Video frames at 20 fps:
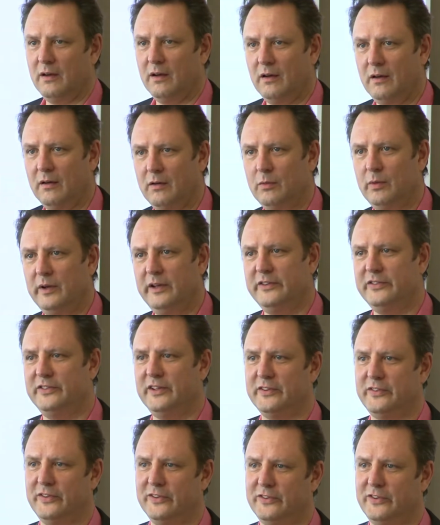always
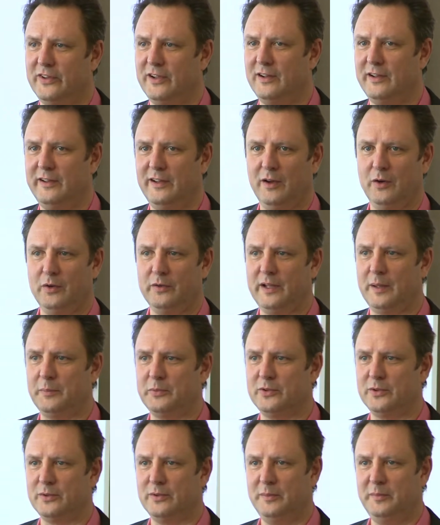necessarily own
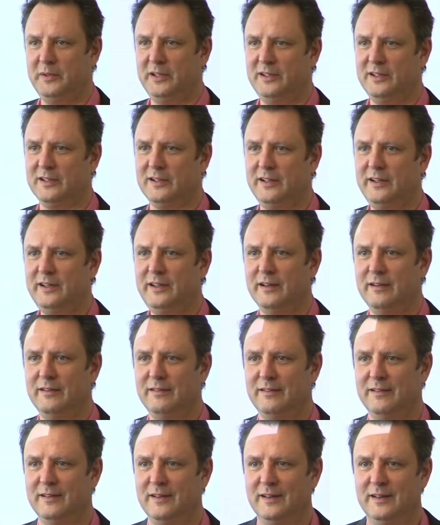up to immediately,
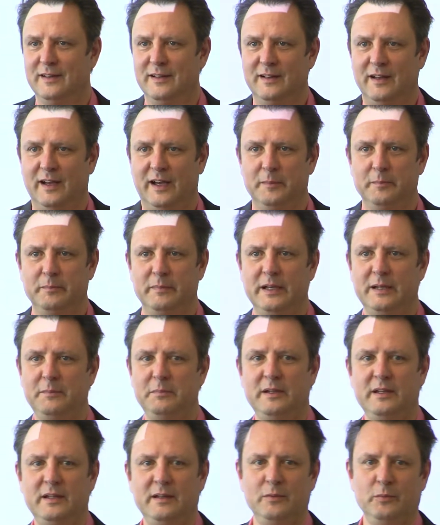and
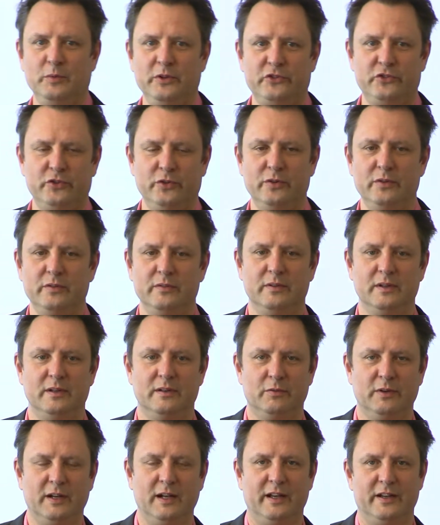maybe we should
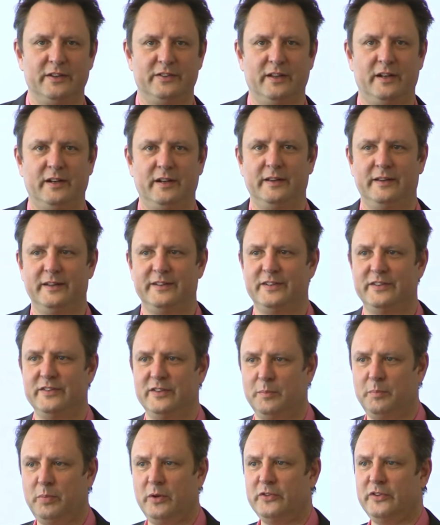realize that this is
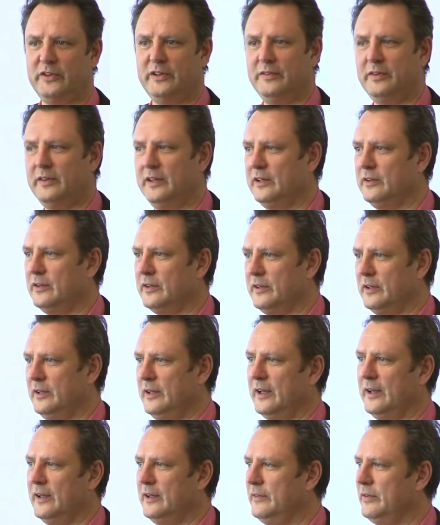a positive thing, not a
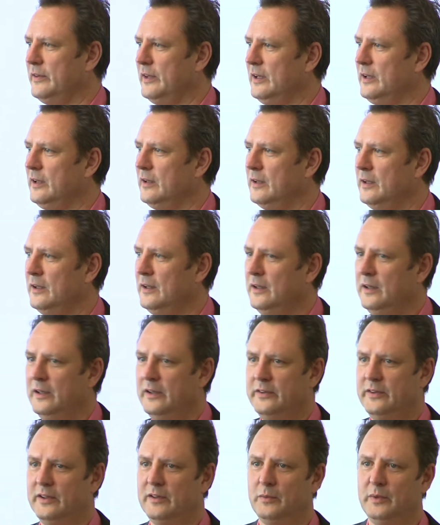negative thing,
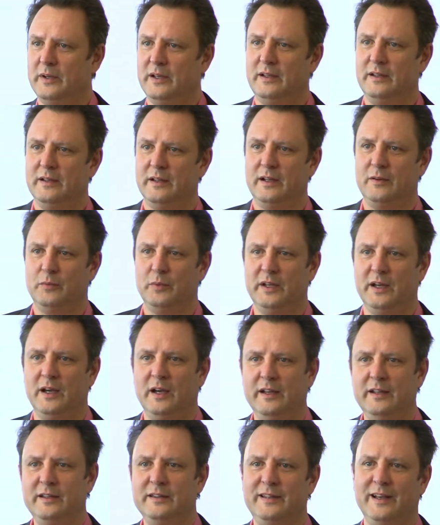is that we
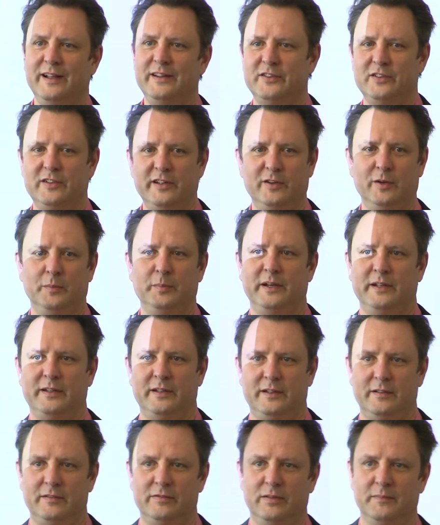are intensely
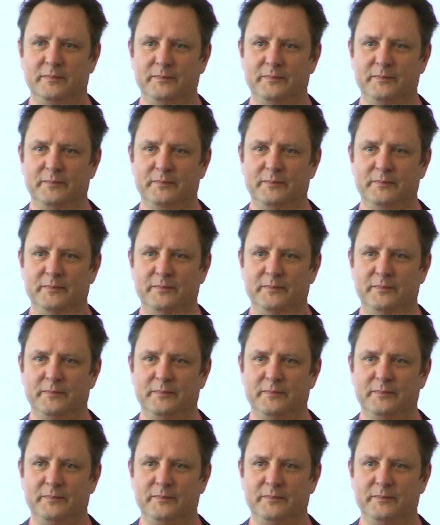competitive.